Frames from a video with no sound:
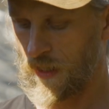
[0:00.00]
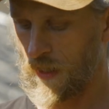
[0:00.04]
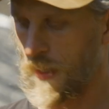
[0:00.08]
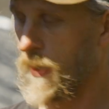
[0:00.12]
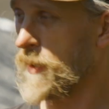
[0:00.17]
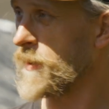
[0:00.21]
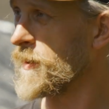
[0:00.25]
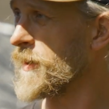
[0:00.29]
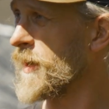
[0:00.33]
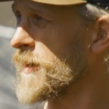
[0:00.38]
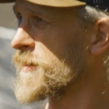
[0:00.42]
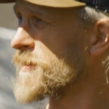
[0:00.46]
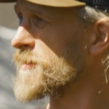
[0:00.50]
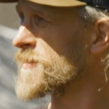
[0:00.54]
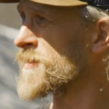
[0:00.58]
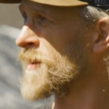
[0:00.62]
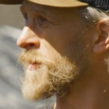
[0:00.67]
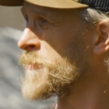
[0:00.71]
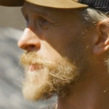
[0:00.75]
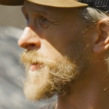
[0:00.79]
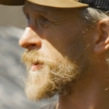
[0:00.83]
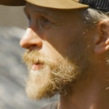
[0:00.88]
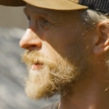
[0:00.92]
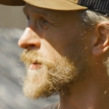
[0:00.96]
and get to
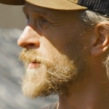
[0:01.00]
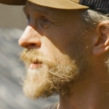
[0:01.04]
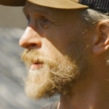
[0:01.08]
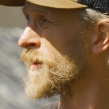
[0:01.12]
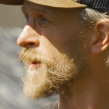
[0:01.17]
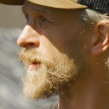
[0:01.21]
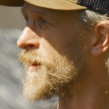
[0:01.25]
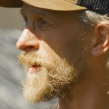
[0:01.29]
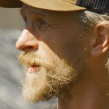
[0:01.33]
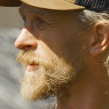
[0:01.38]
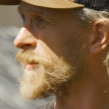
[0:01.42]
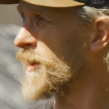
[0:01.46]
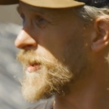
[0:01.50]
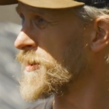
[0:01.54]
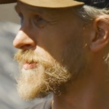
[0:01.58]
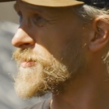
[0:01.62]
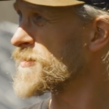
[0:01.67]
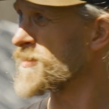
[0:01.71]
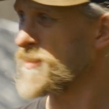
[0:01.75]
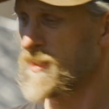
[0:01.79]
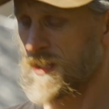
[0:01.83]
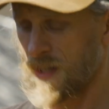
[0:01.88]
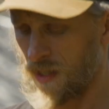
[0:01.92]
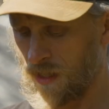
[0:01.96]
something that you
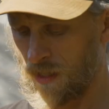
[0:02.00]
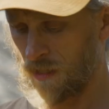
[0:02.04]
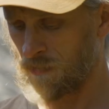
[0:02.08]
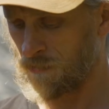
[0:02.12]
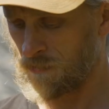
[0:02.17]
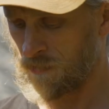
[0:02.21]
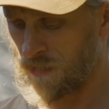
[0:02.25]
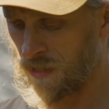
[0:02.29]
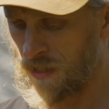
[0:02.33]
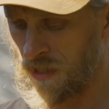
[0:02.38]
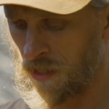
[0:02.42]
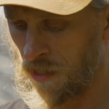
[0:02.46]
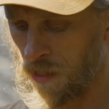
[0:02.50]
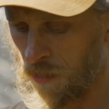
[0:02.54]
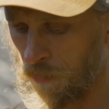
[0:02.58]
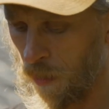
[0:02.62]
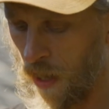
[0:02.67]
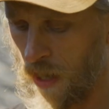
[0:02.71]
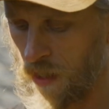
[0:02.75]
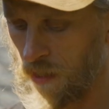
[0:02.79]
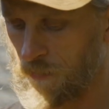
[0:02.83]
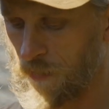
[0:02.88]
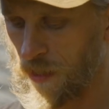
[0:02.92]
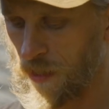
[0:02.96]
see, see in your potting